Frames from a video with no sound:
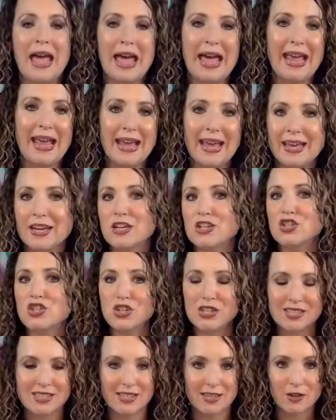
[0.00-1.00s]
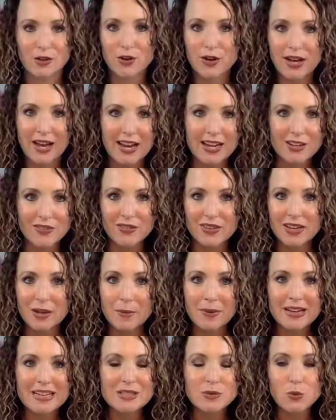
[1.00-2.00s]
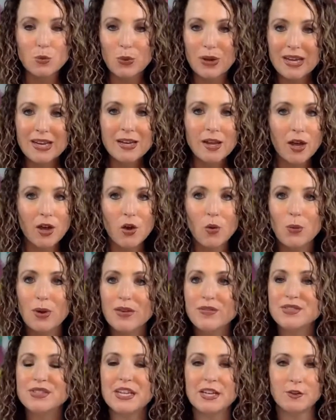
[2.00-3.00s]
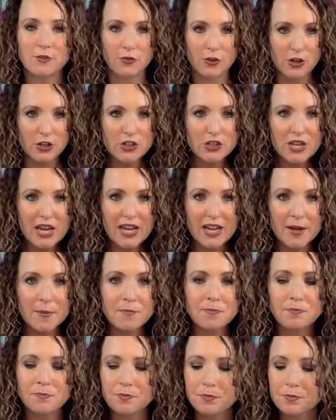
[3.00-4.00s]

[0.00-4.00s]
and just get creative in it, because we know we've seen firsthand